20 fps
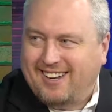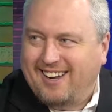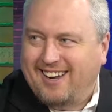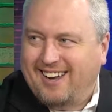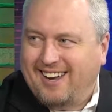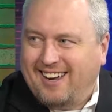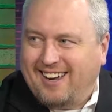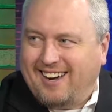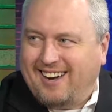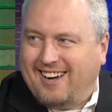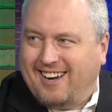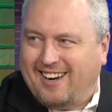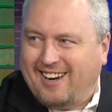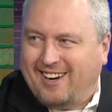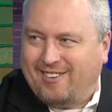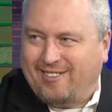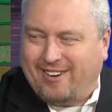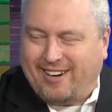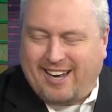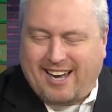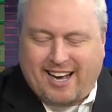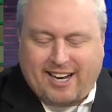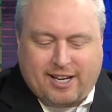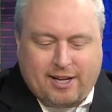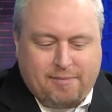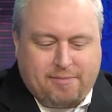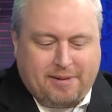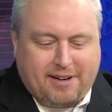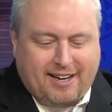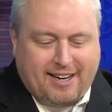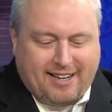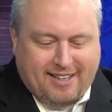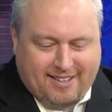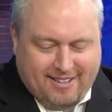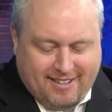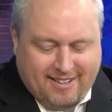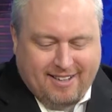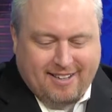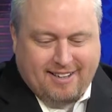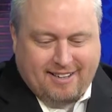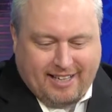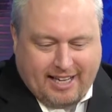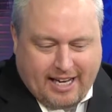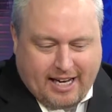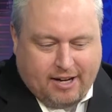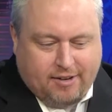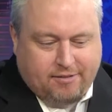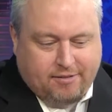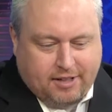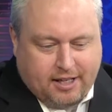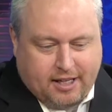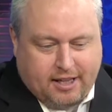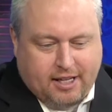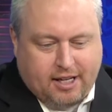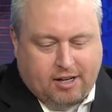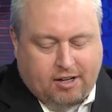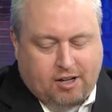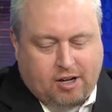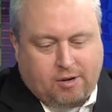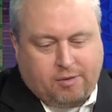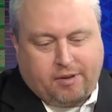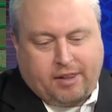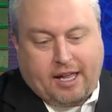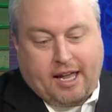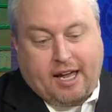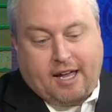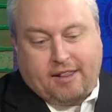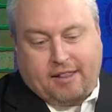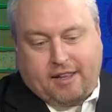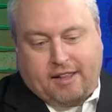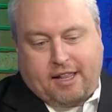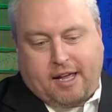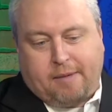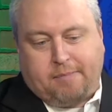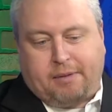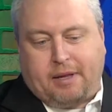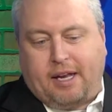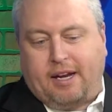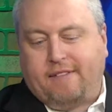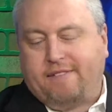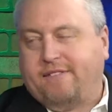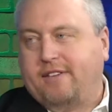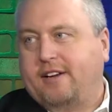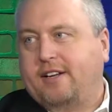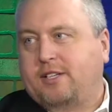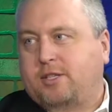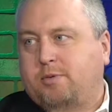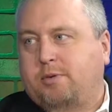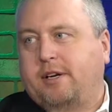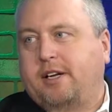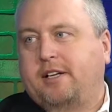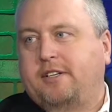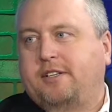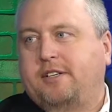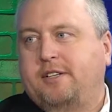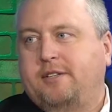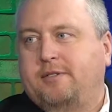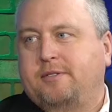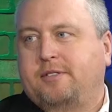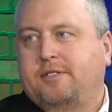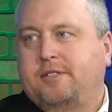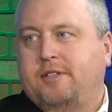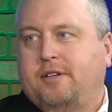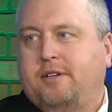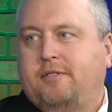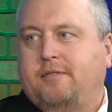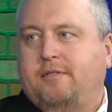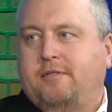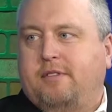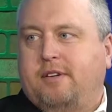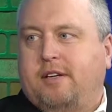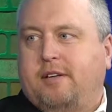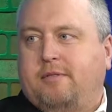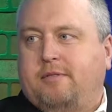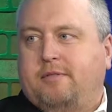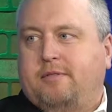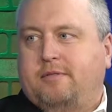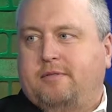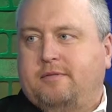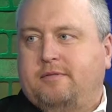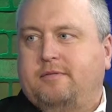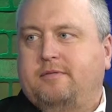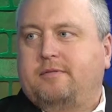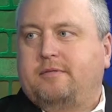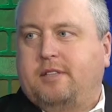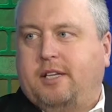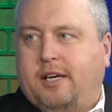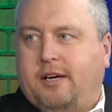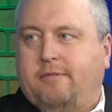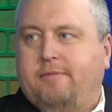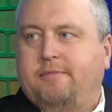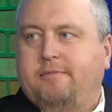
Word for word: uh, reoccupied. Yeah, and then along with that, and then that Planet Fitness went in too. So. Right where Kroger was. Yep.